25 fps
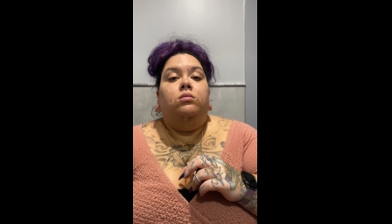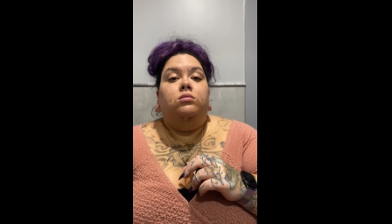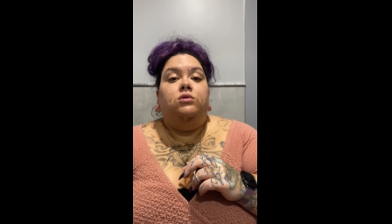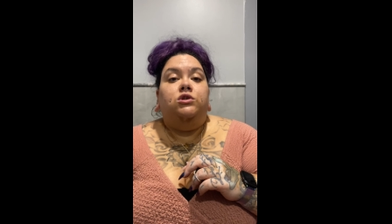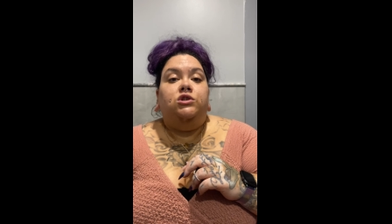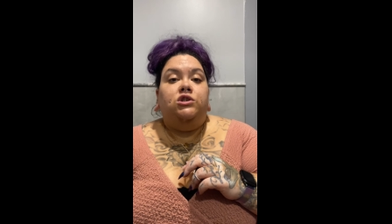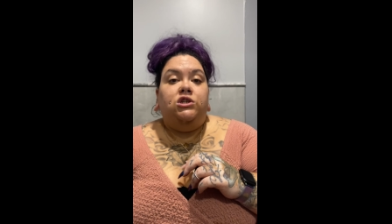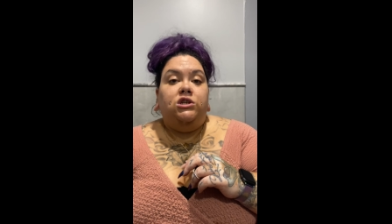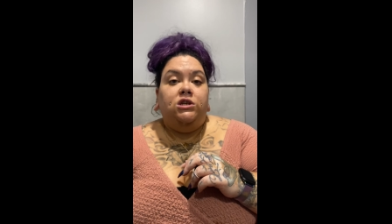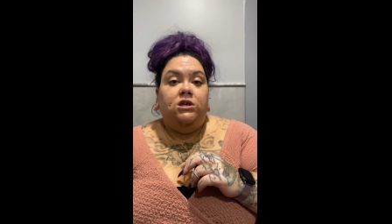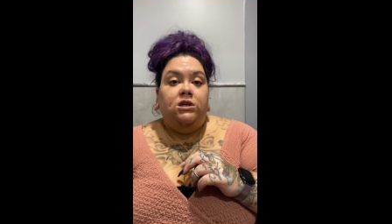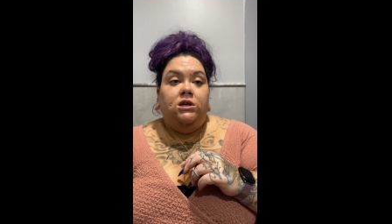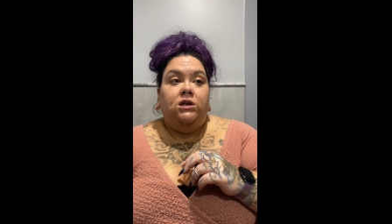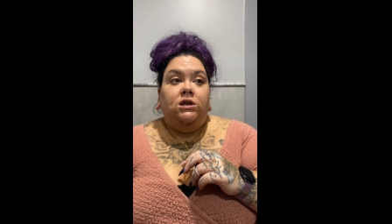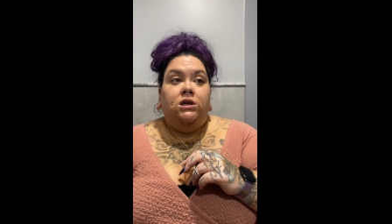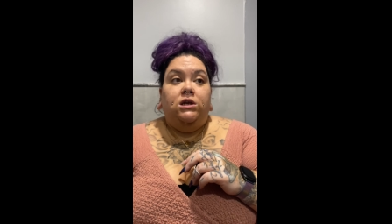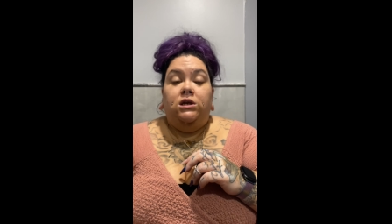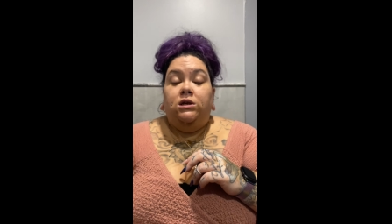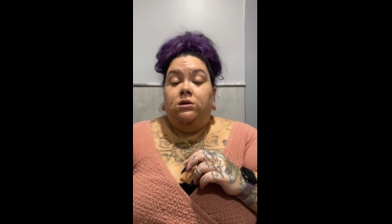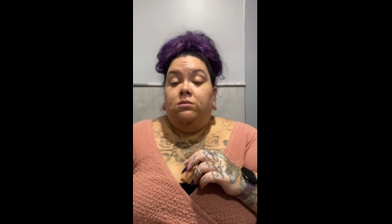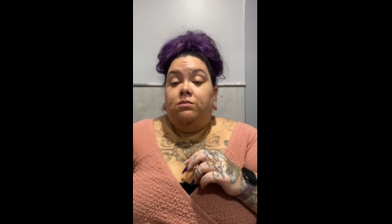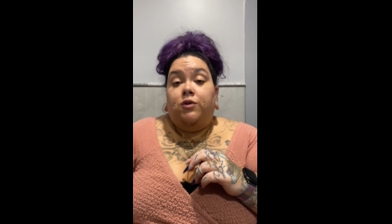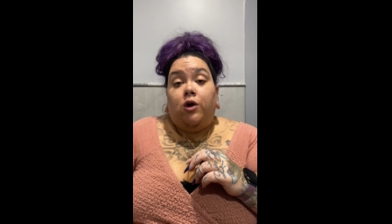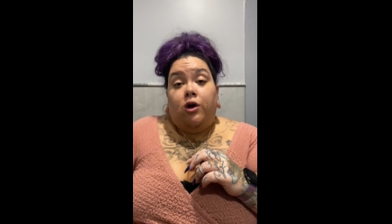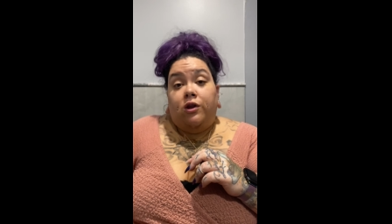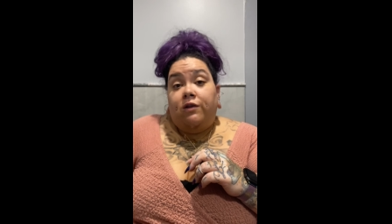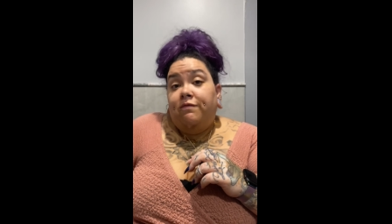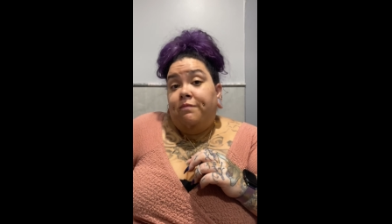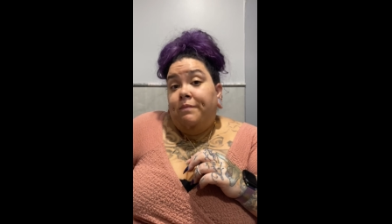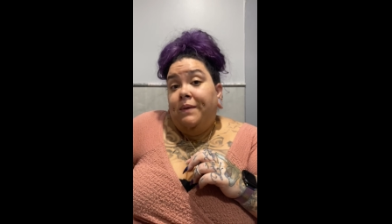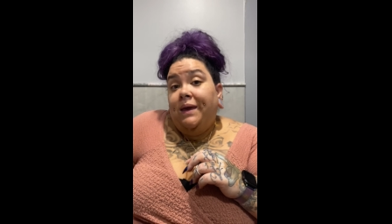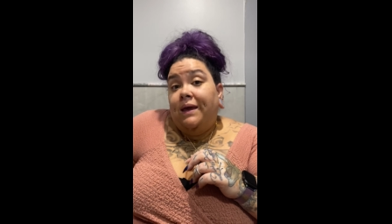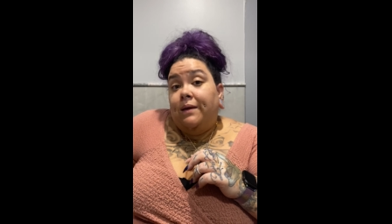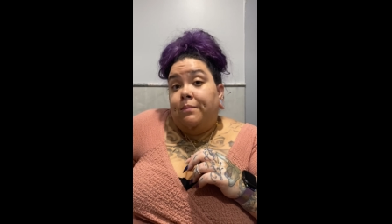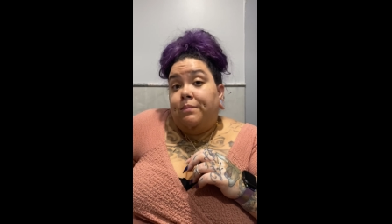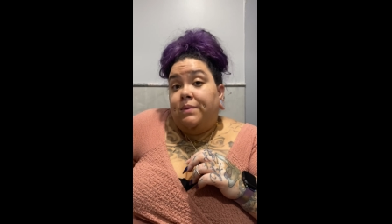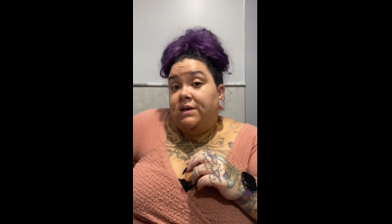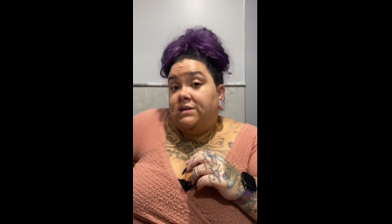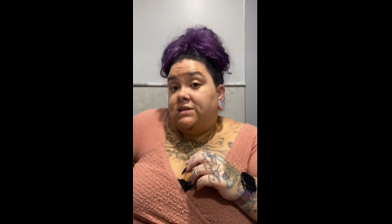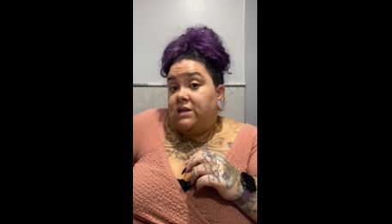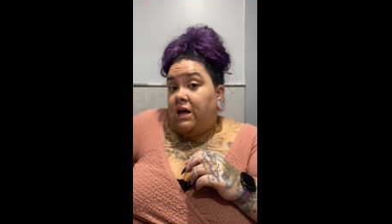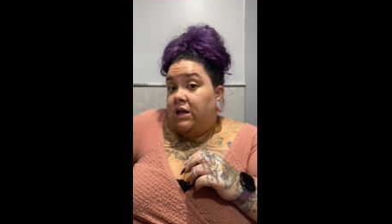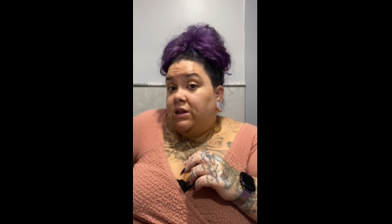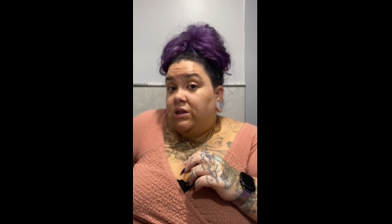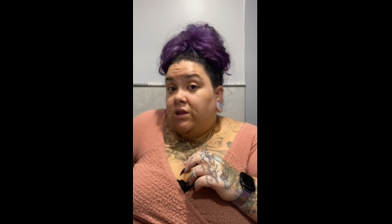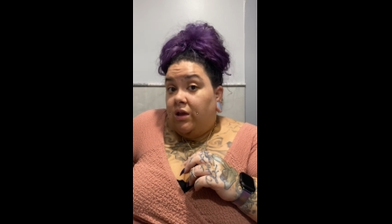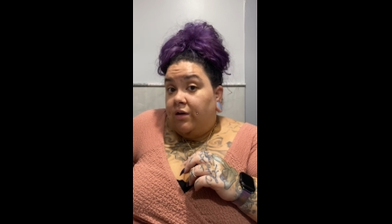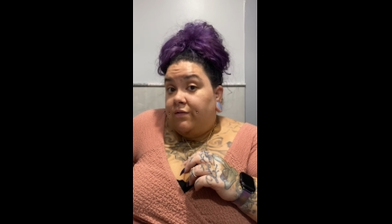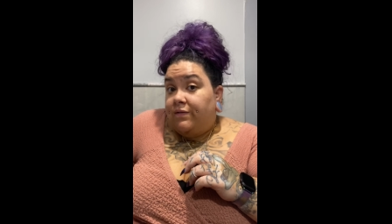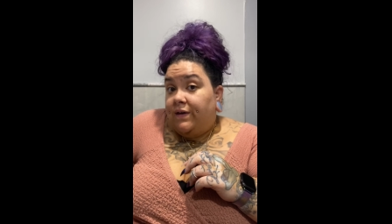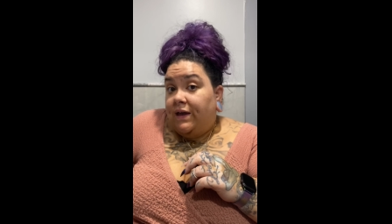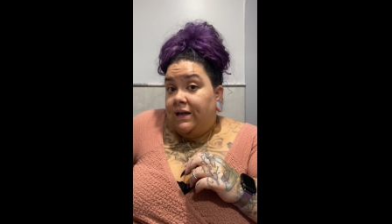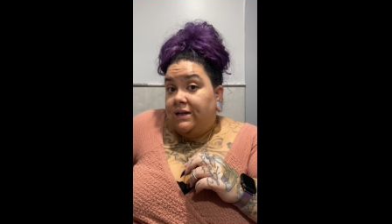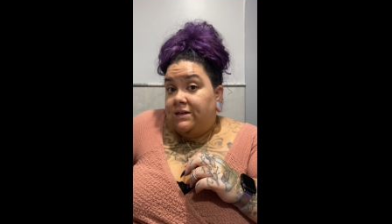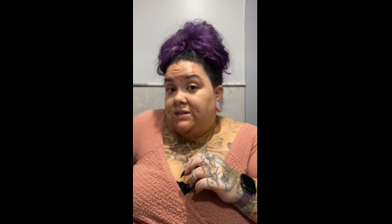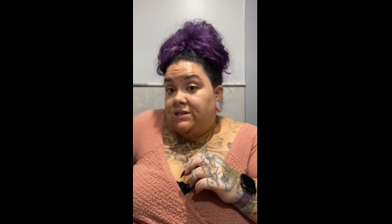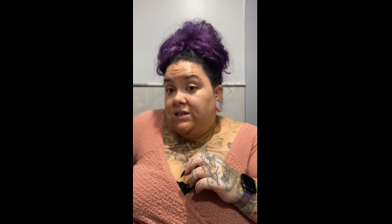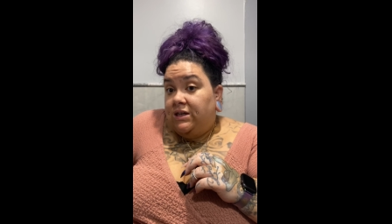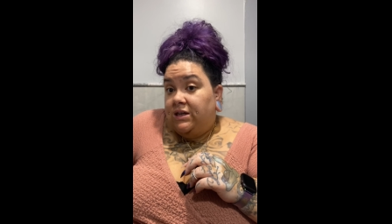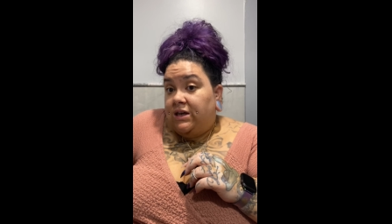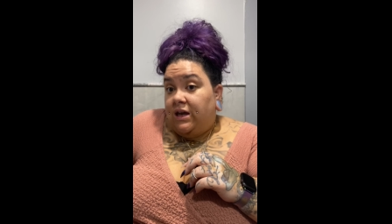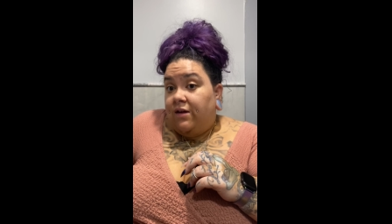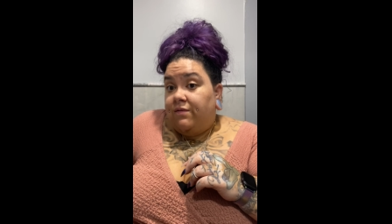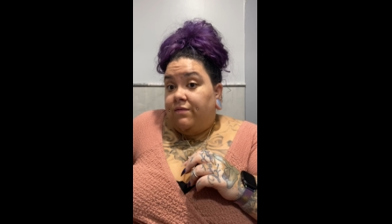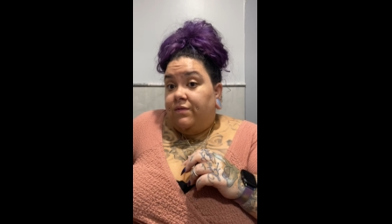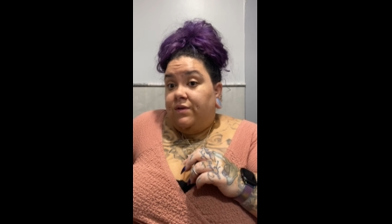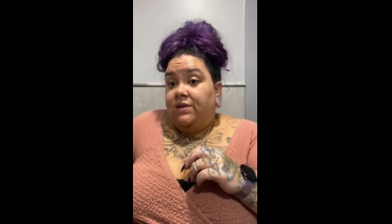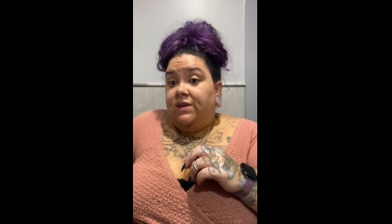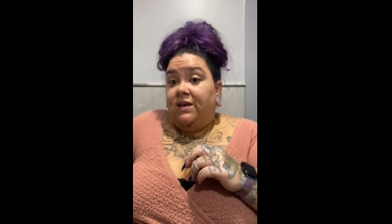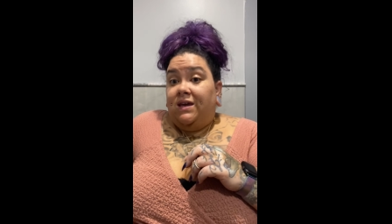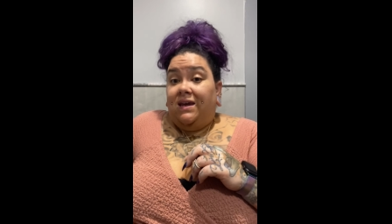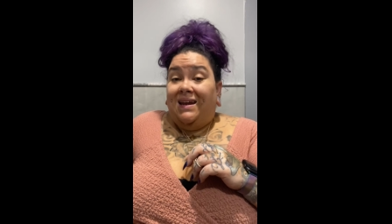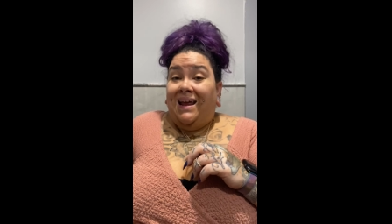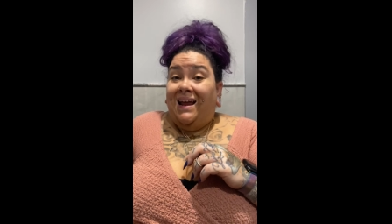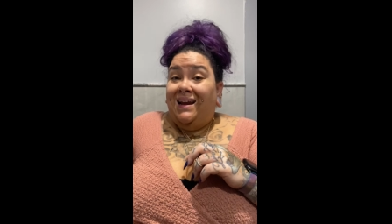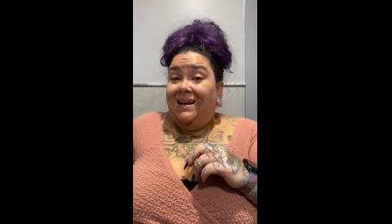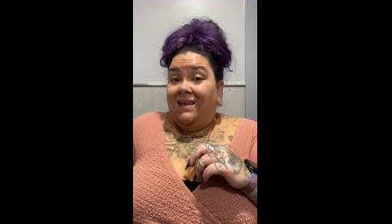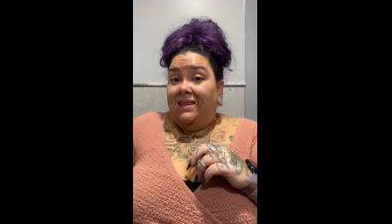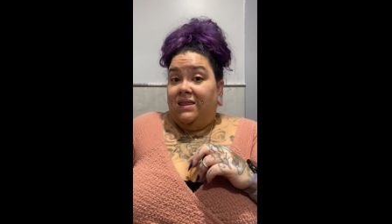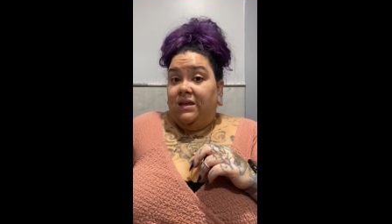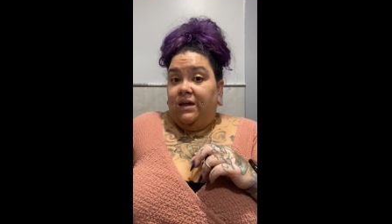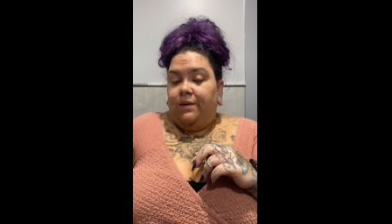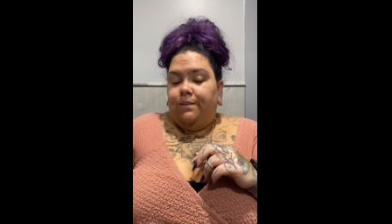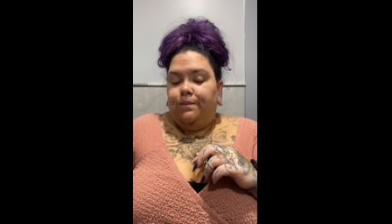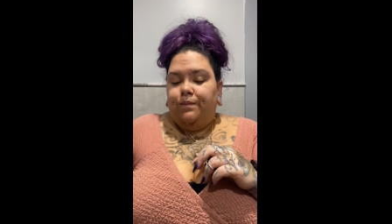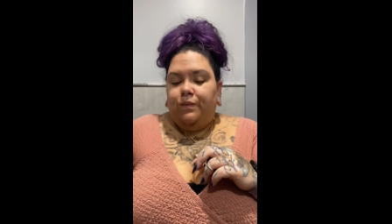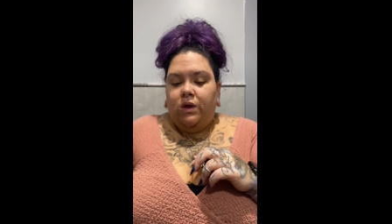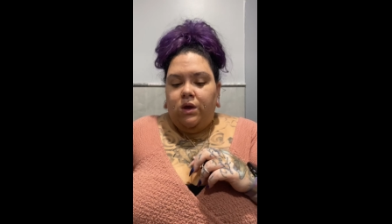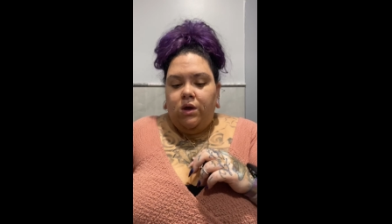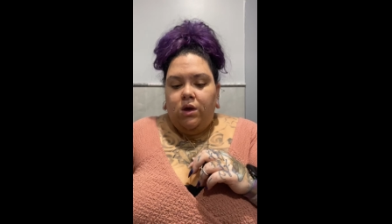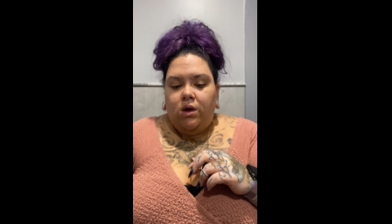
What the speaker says: she thought of me because I love antique everything and anything.